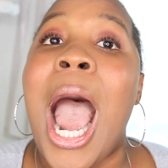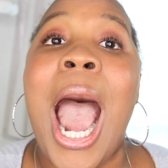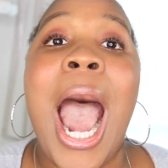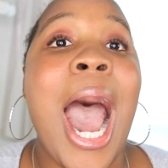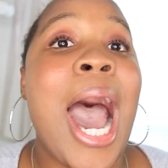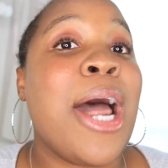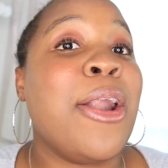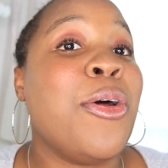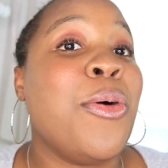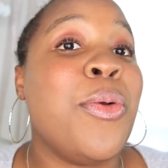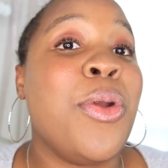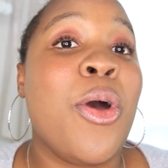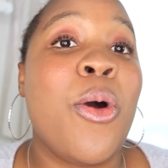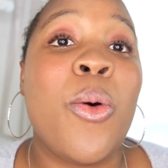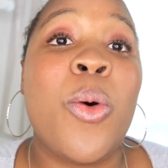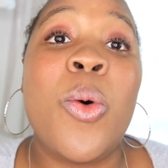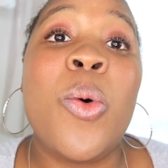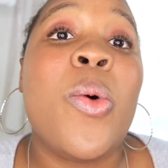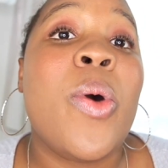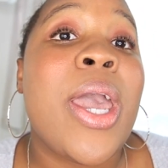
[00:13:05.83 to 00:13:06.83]
I don't know
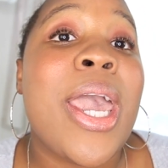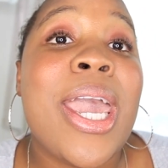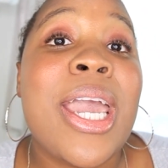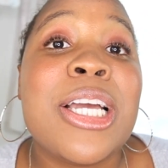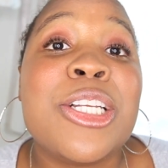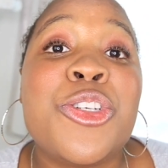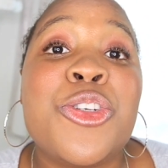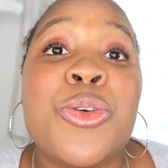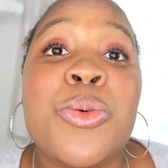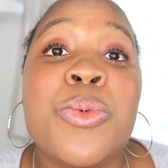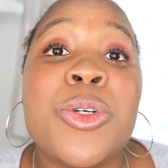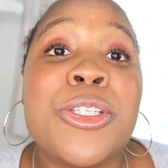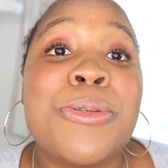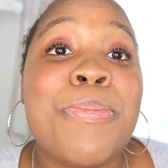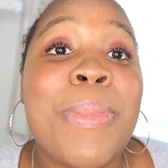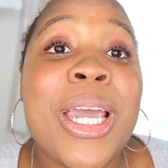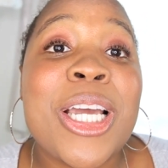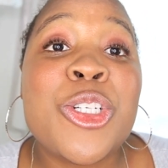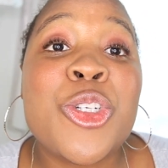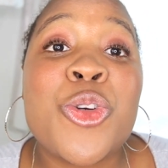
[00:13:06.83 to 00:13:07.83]
who head she was
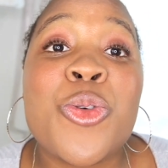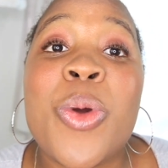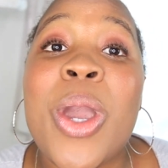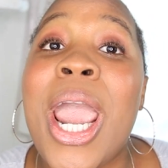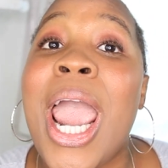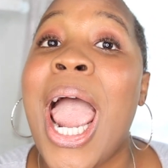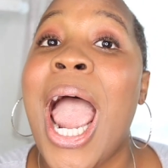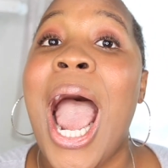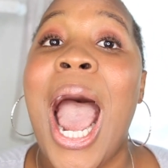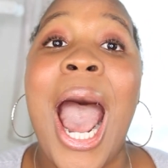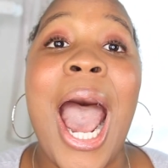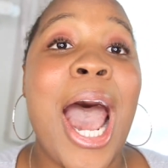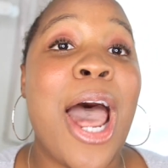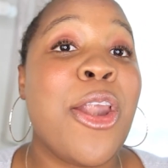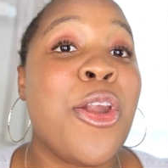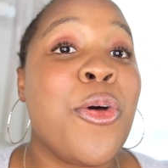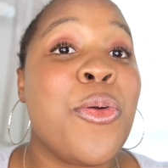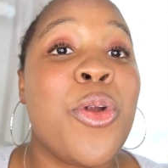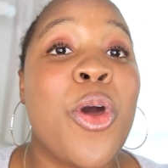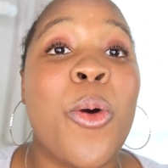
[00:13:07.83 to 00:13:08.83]
measuring. I
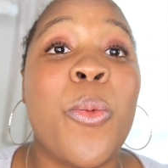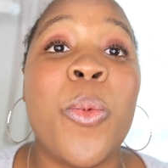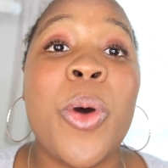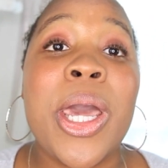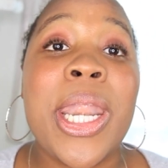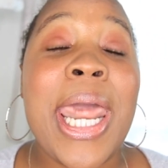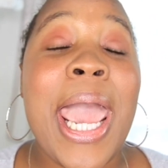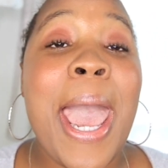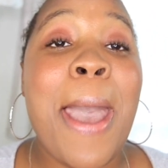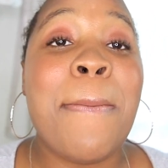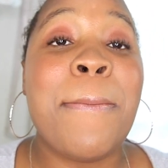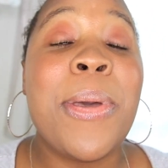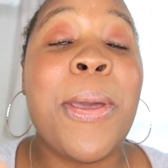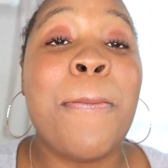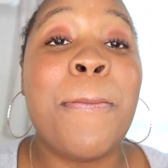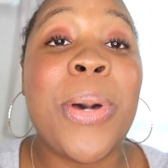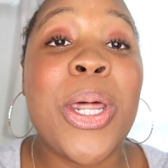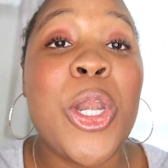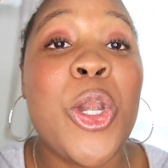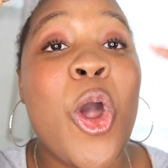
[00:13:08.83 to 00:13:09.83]
don't know what
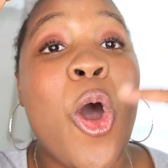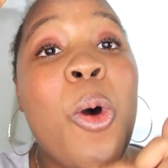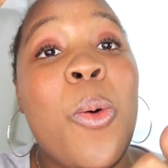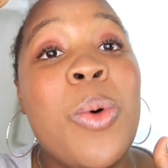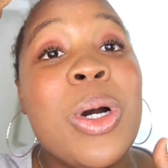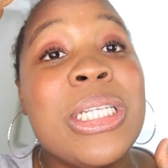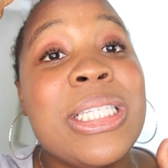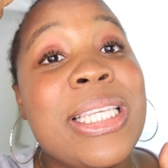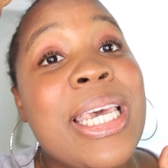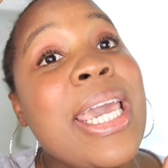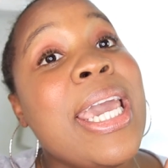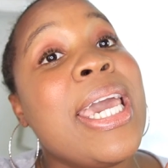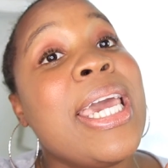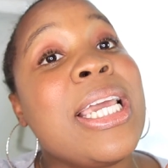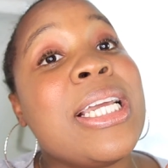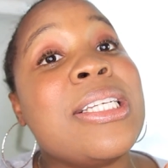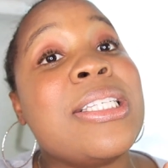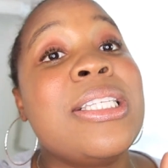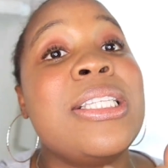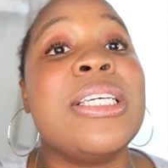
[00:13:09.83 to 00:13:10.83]
happened, but no one's
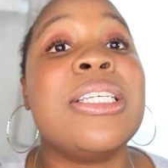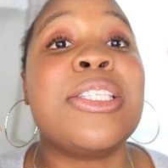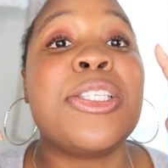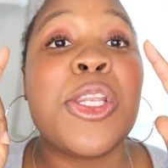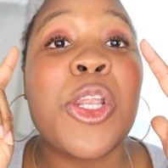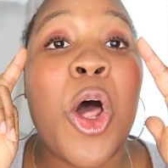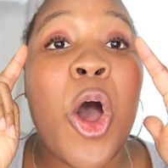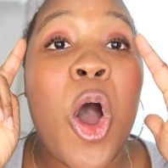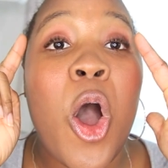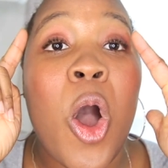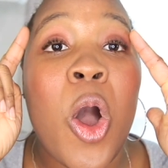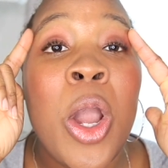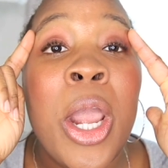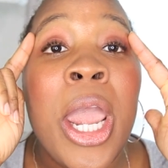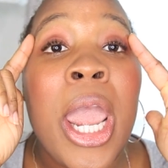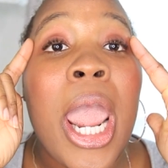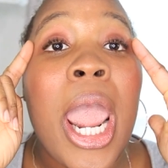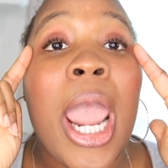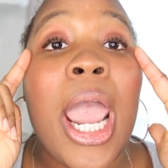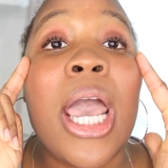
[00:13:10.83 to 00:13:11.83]
head is this long
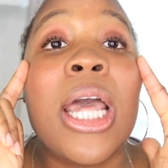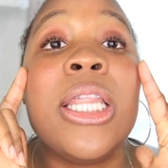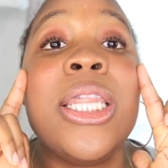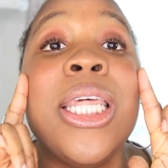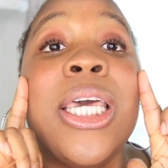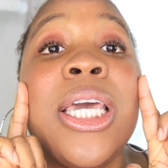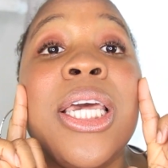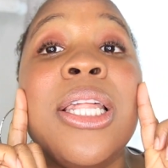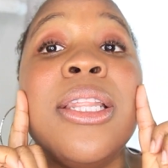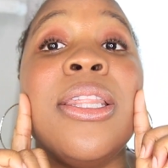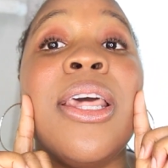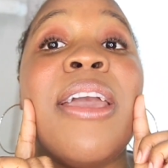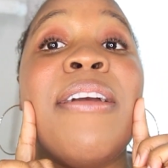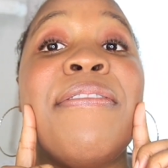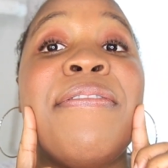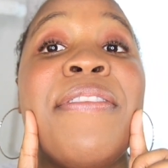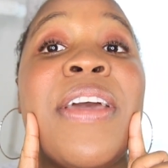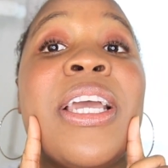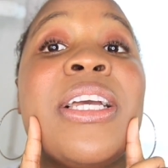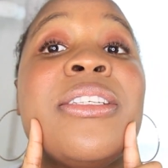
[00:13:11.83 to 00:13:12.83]
and then they
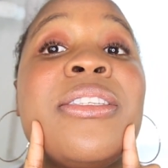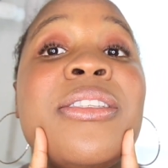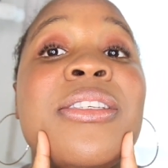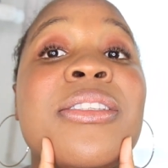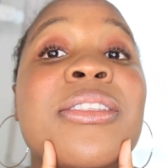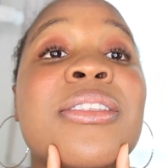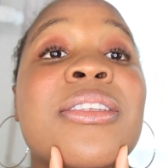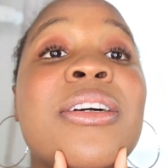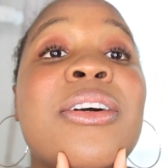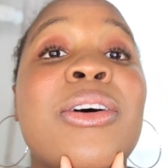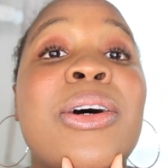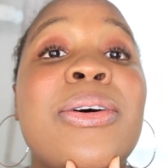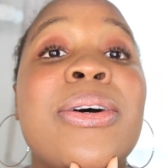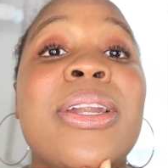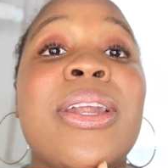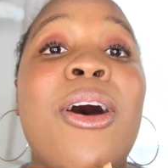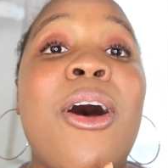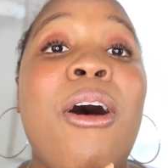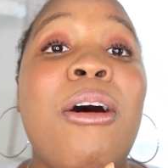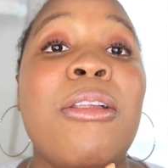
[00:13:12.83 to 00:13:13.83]
face is
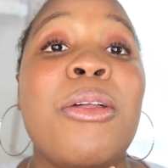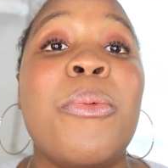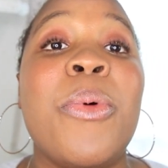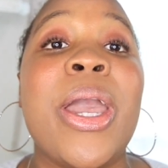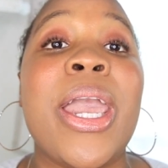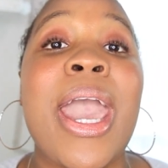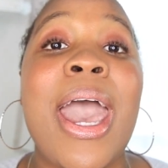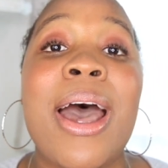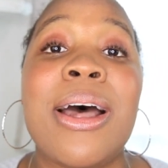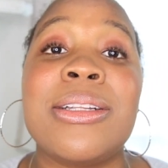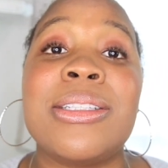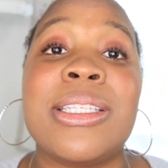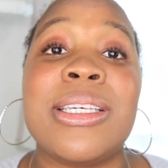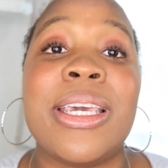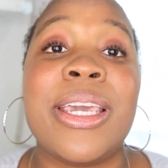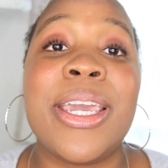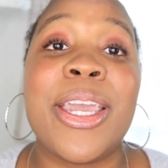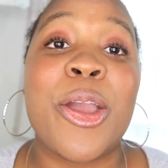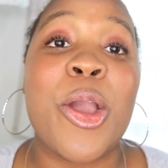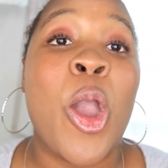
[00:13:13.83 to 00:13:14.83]
going all the way out to
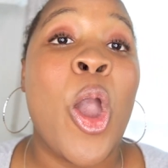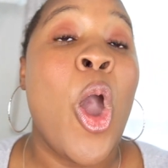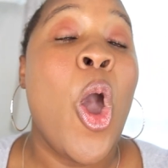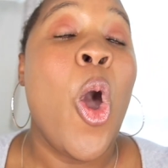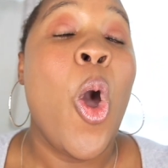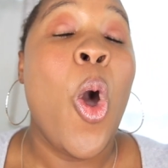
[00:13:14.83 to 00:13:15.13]
here.